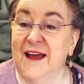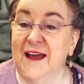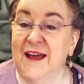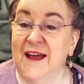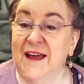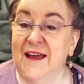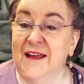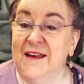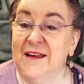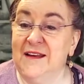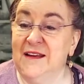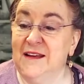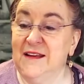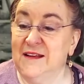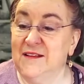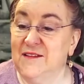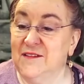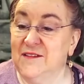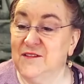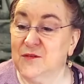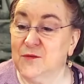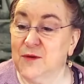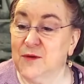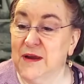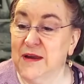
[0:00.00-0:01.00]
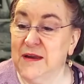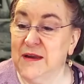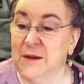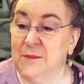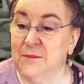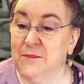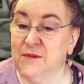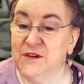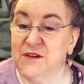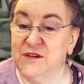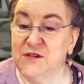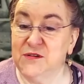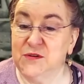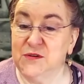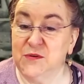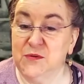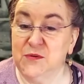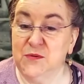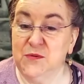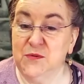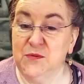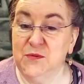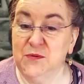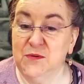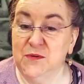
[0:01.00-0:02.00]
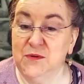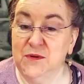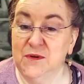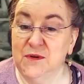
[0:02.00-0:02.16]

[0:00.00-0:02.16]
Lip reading: and it's screen number 2,